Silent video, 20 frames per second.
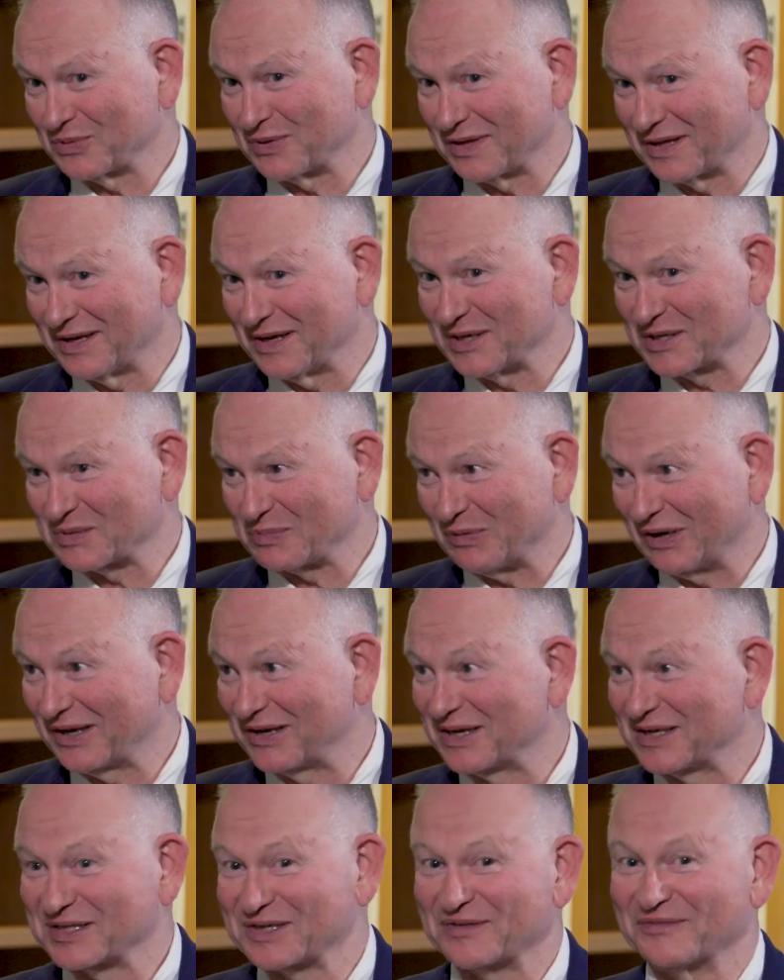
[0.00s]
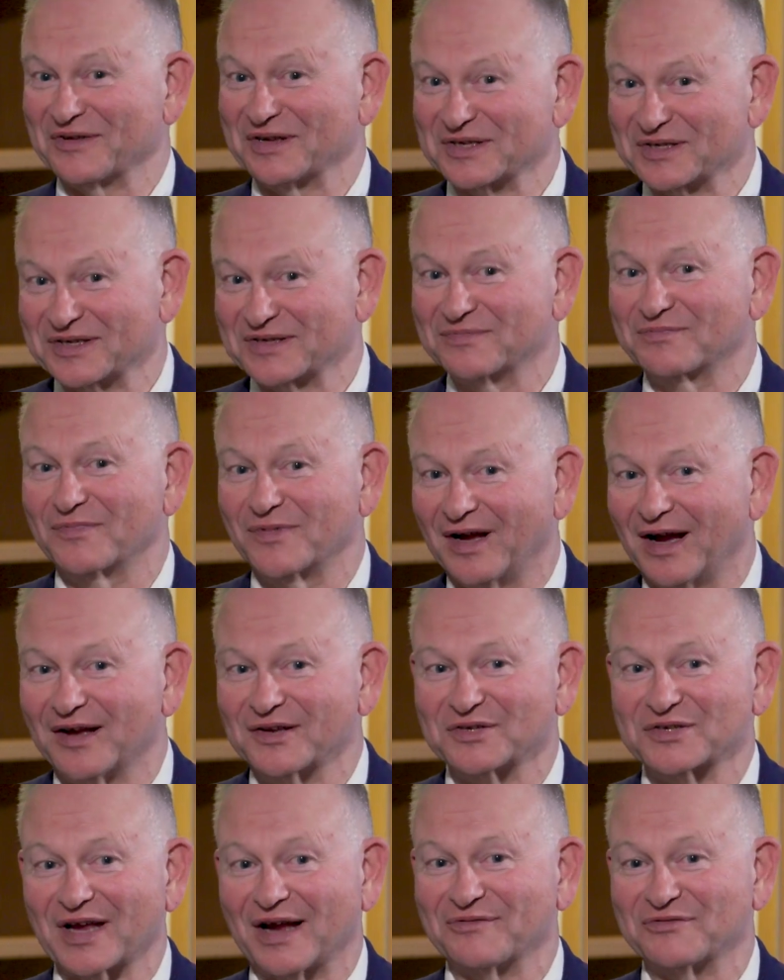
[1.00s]
with this because of his
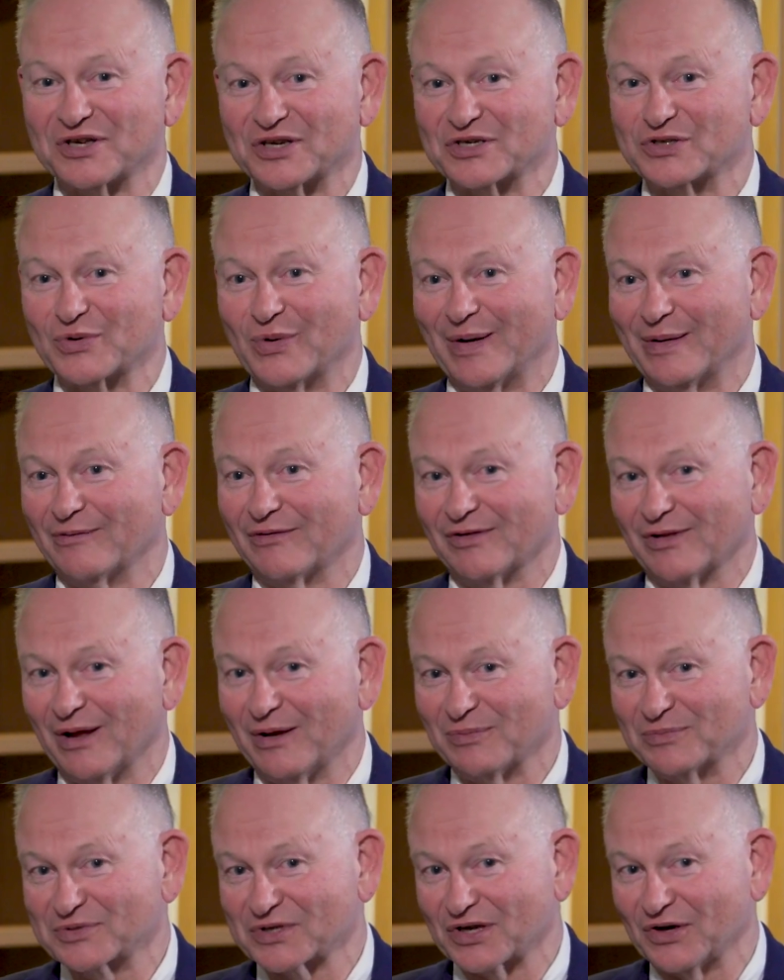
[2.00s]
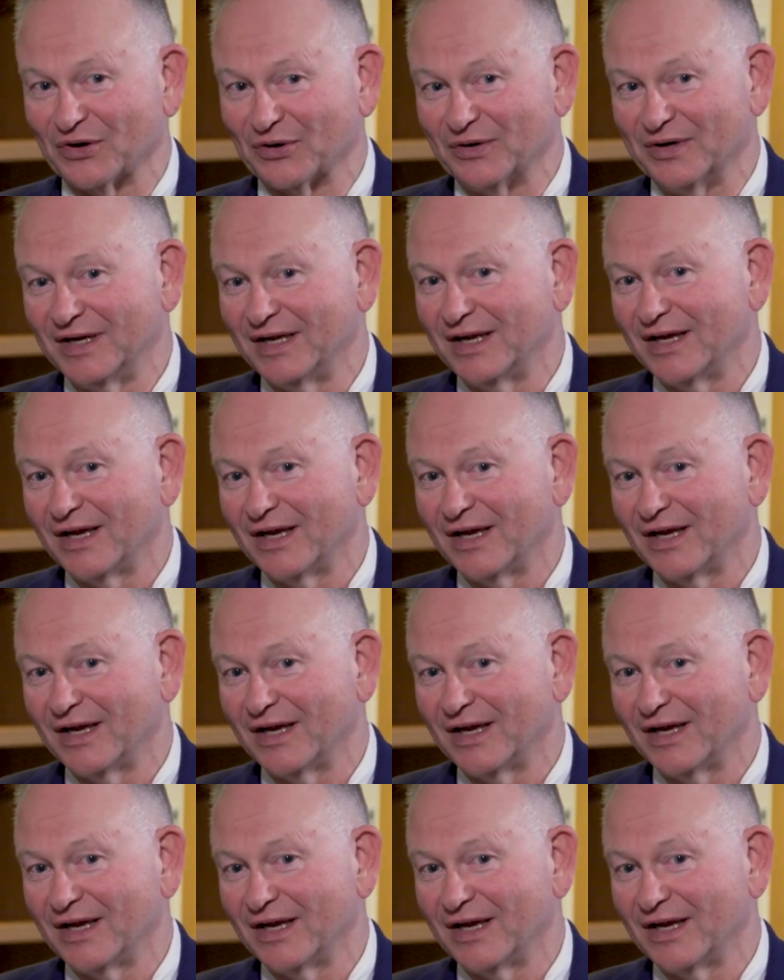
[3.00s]
soft tissue envelope. So